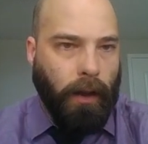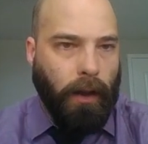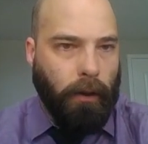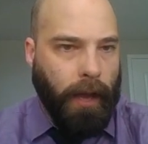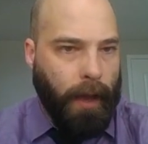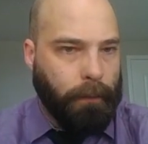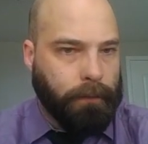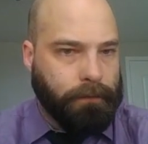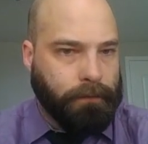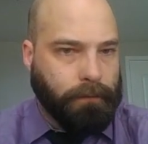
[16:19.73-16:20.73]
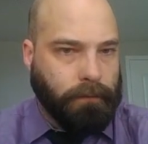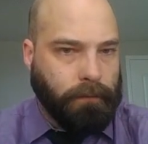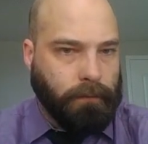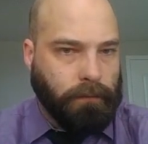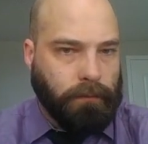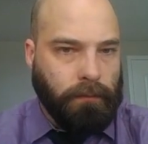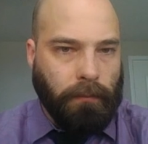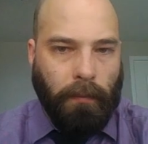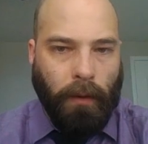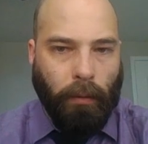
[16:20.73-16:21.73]
Okay.
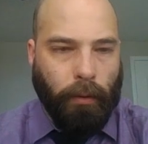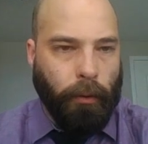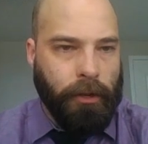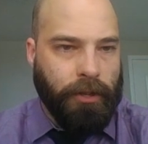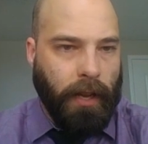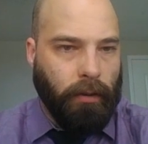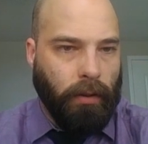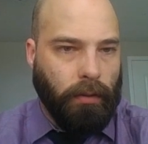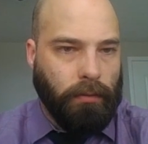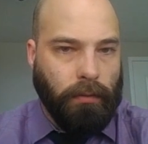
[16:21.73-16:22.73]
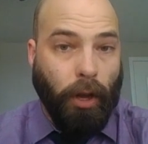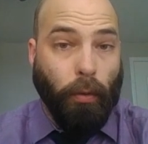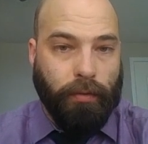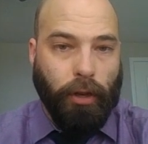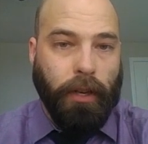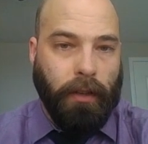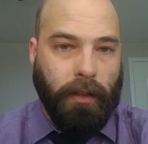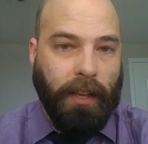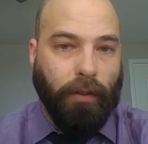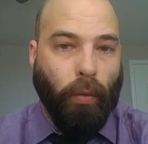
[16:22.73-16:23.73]
Recruited general. Oh, good.
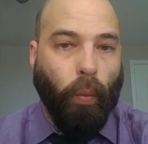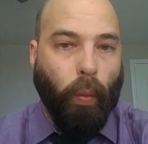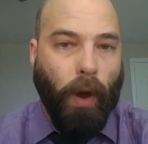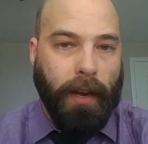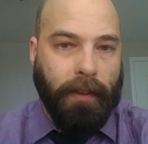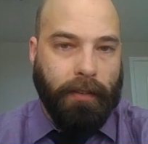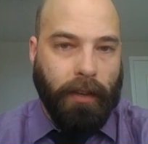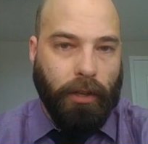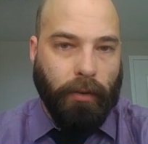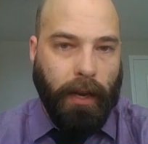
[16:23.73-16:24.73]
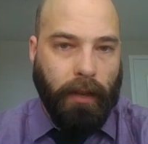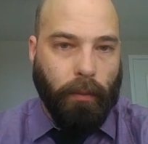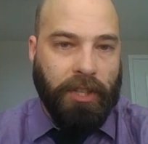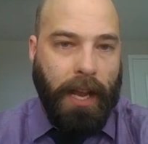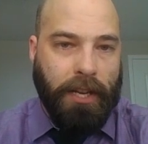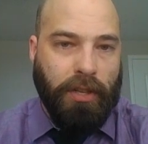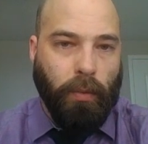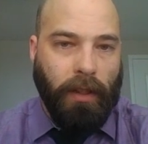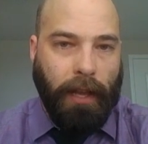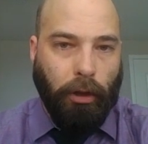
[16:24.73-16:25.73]
He has a 1 siege rating, which actually
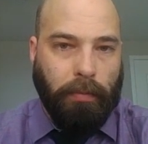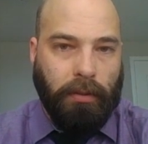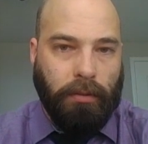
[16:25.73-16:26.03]
will help.